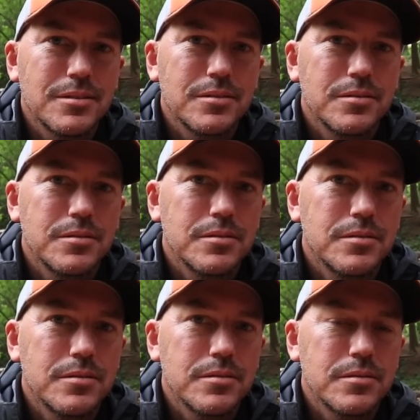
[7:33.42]

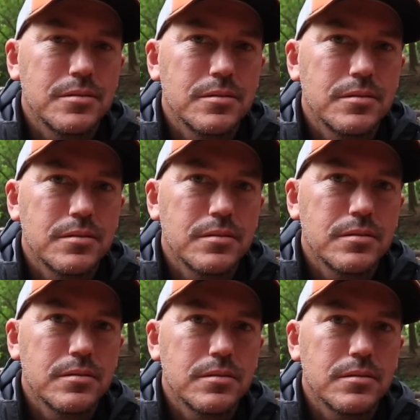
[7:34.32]

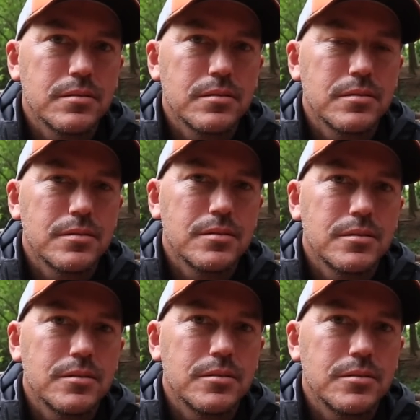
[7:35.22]

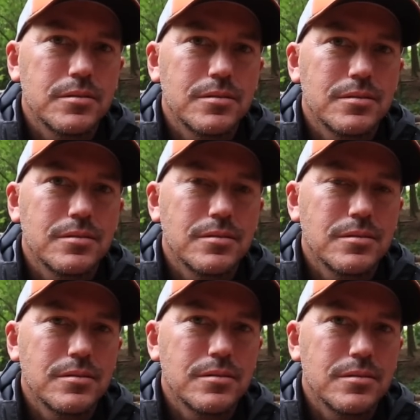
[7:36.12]

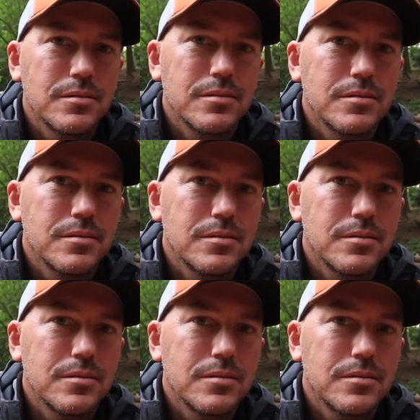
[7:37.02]
[no speech]